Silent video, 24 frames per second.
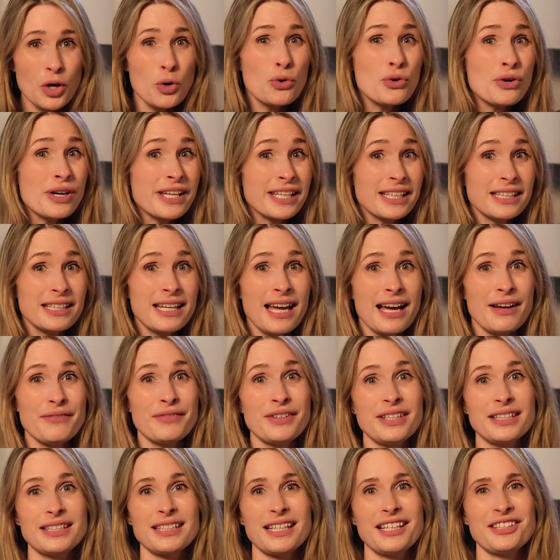Or I can have
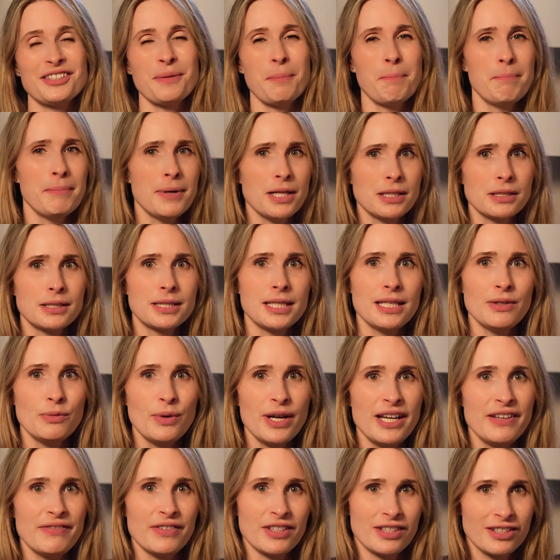it as a
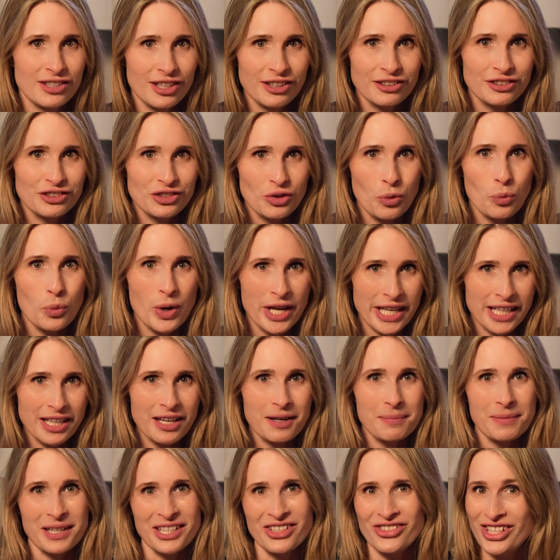multi-wave assault to wake
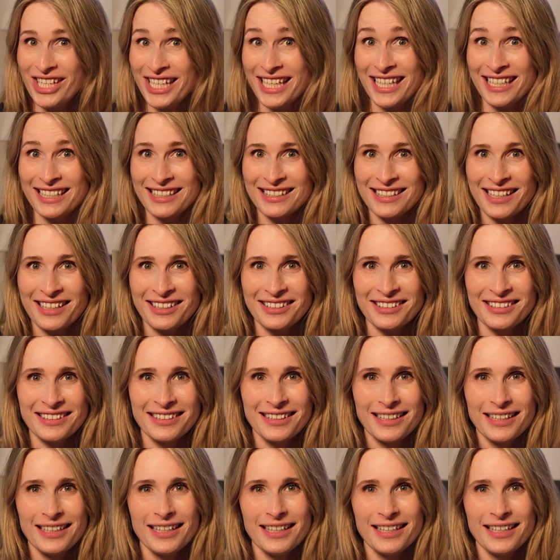up my cheeky son.